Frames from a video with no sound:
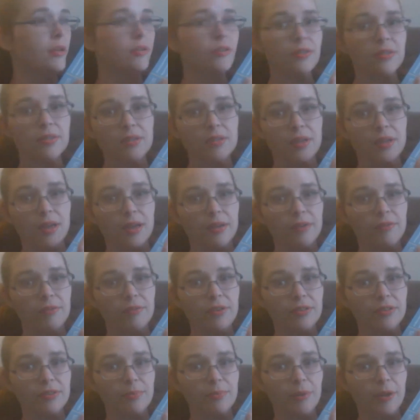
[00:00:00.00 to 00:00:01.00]
just to kind of
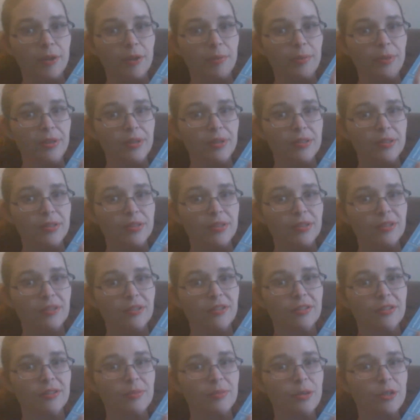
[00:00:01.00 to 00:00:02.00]
experiment,
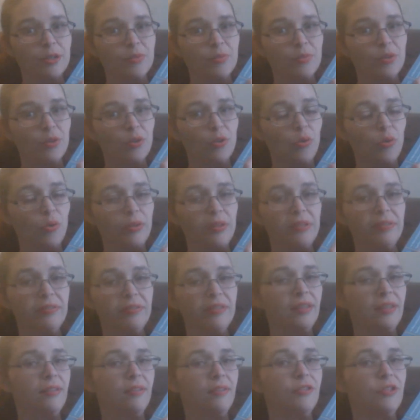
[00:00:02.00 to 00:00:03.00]
especially with the gold
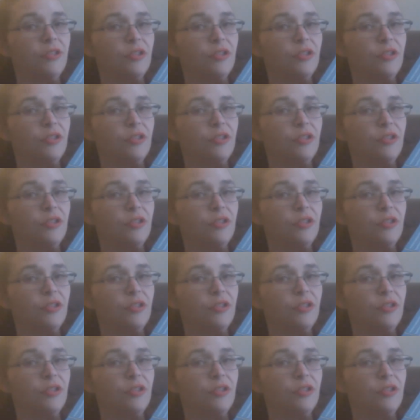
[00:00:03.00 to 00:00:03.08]
leafing. I love